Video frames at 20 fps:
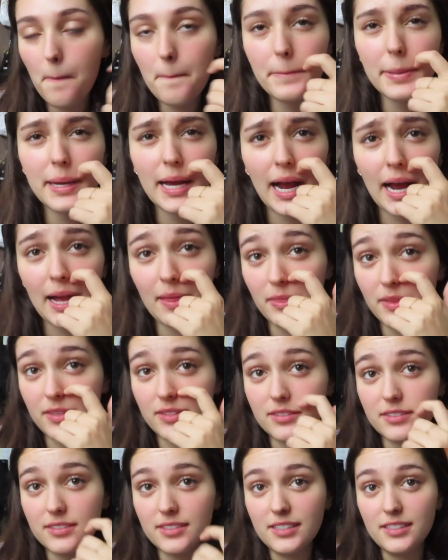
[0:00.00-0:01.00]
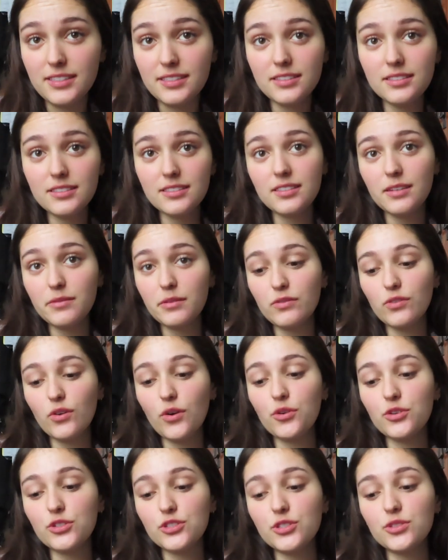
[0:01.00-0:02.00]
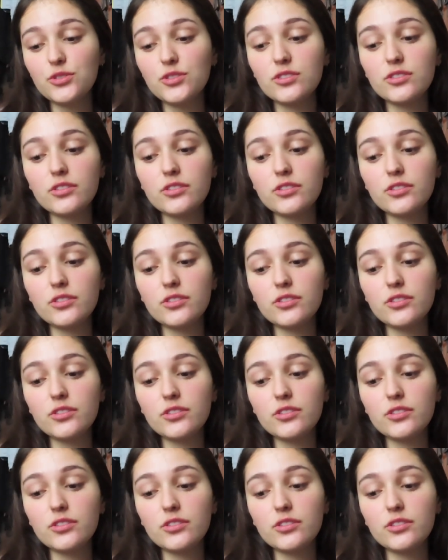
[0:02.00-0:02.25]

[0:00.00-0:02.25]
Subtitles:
Behind the Scenes of a Photo Shoot.